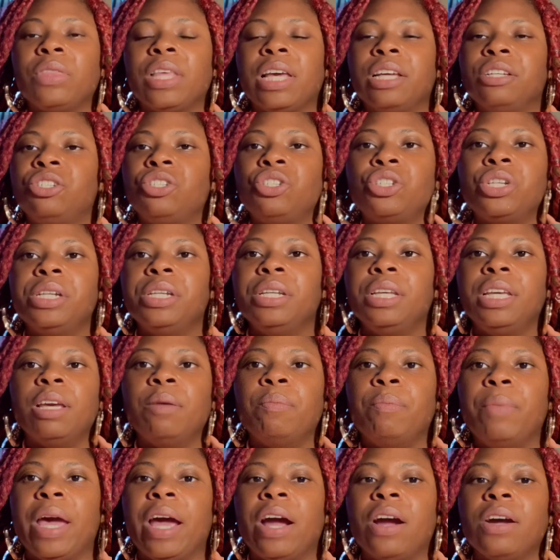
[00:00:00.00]
they shouldn't get
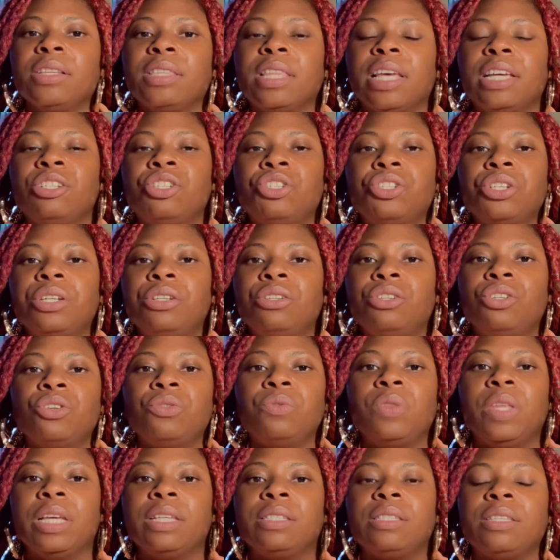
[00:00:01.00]
married, they shouldn't do
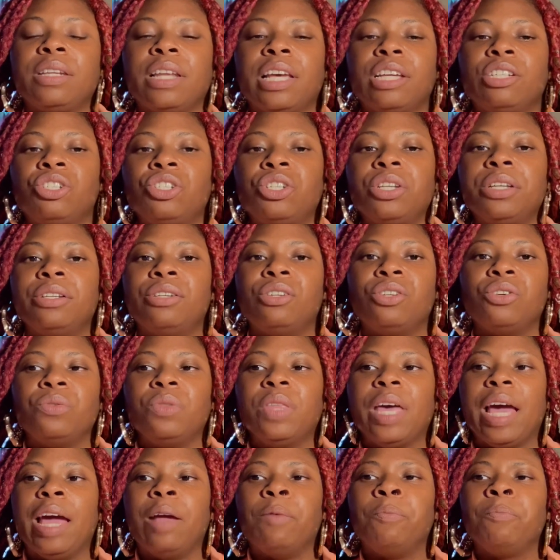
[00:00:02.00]
this and they shouldn't do
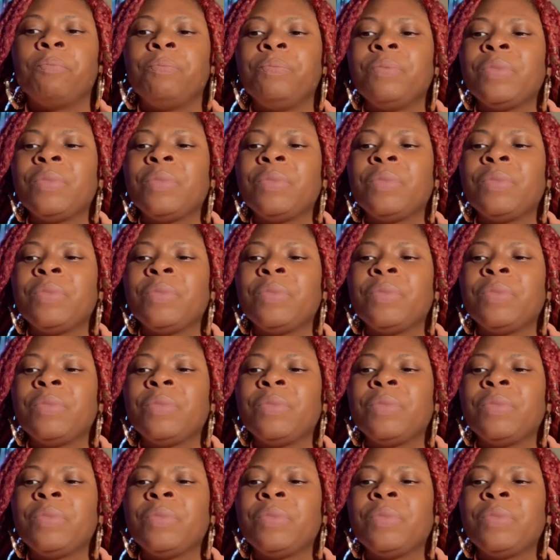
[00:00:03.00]
that.